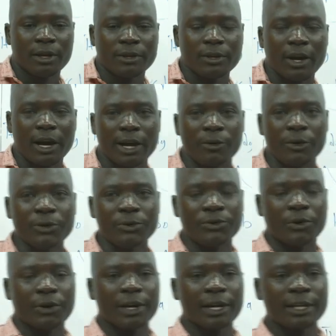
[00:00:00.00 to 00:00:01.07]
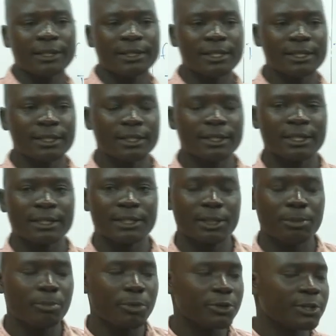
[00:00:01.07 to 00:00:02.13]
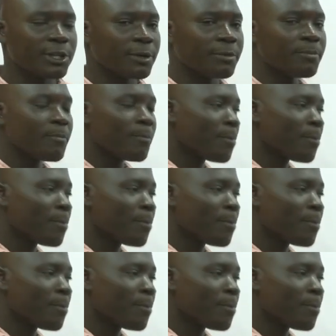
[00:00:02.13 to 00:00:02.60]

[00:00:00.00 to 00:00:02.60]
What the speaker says: Now I want to relate this in a simple term.